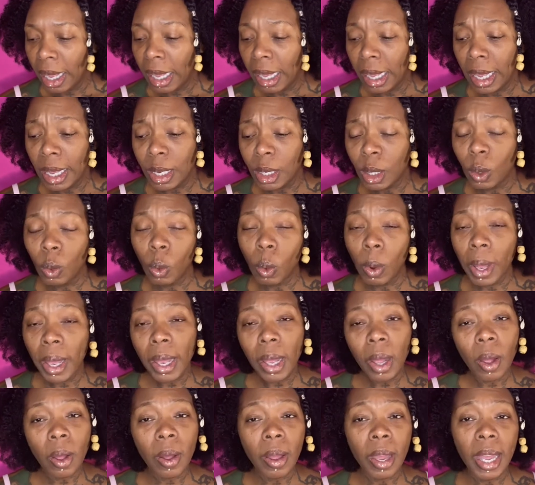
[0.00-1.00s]
as
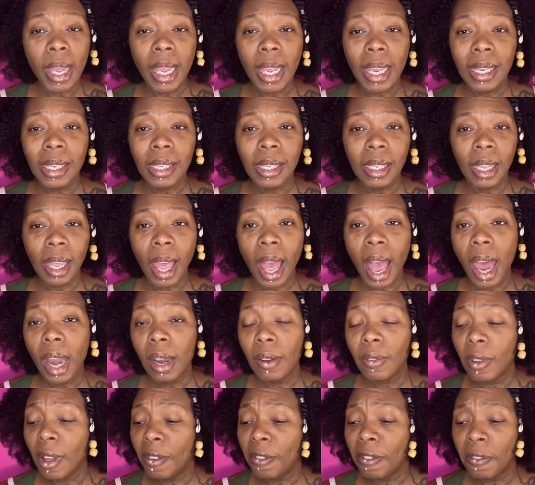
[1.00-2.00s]
well as kind
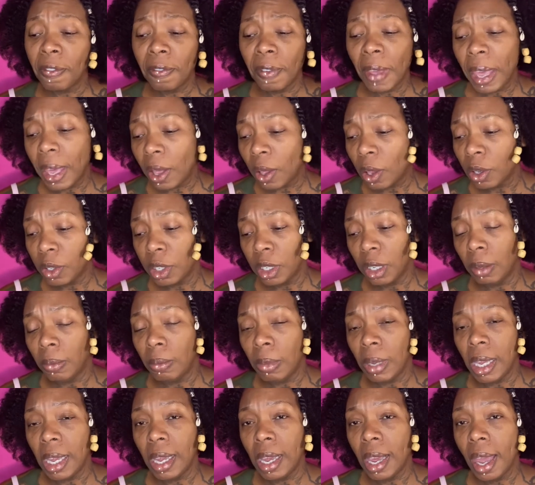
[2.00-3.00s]
of a fail to me.